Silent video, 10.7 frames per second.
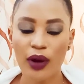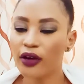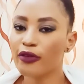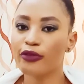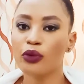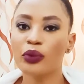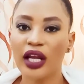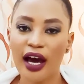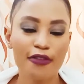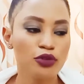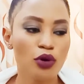One of you will
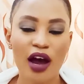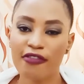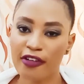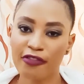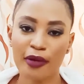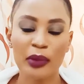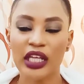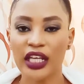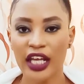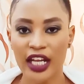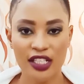have to have a
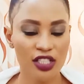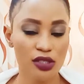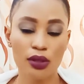feminine energy.